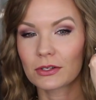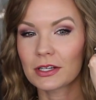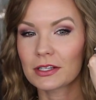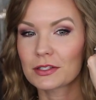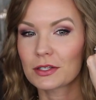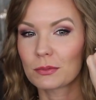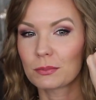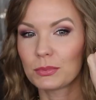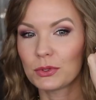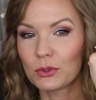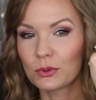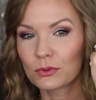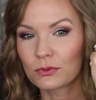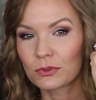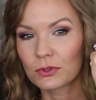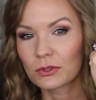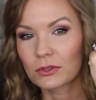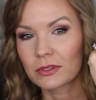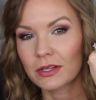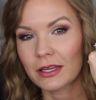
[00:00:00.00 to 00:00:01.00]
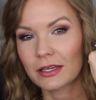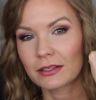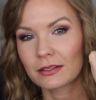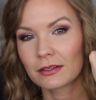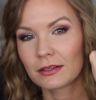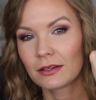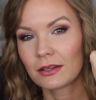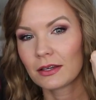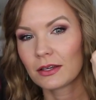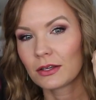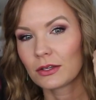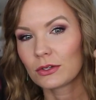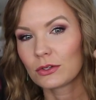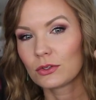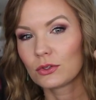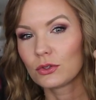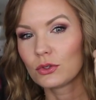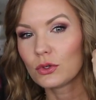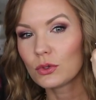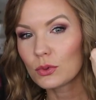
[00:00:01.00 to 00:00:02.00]
It's a beautiful like
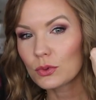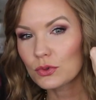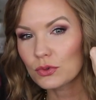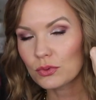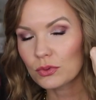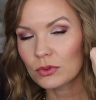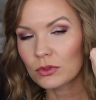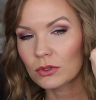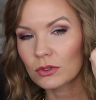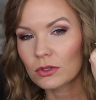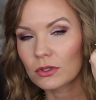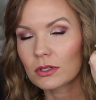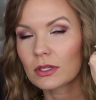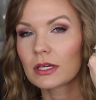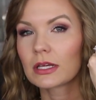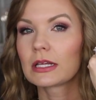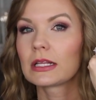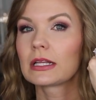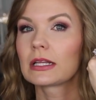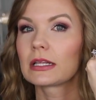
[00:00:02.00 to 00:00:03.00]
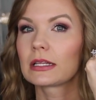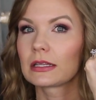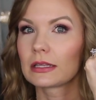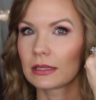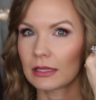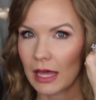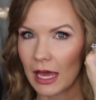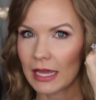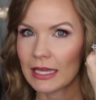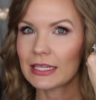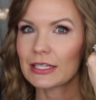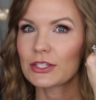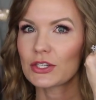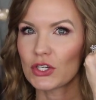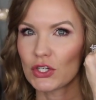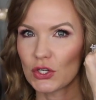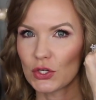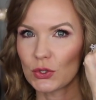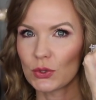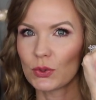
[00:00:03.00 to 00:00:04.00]
neutral light
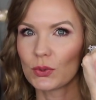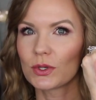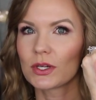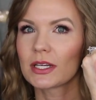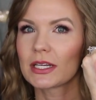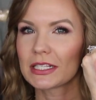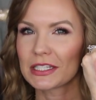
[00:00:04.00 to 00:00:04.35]
nude.